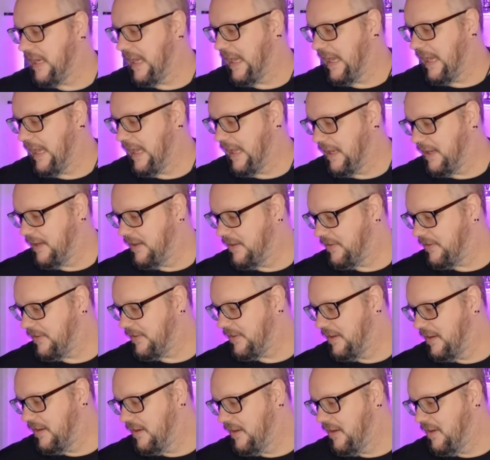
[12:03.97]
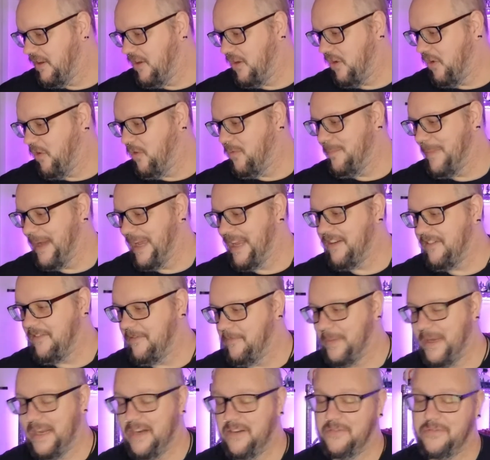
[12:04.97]
and all manner of
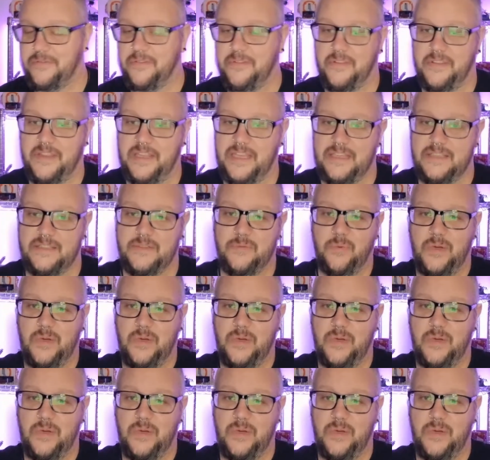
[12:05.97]
bountiful things.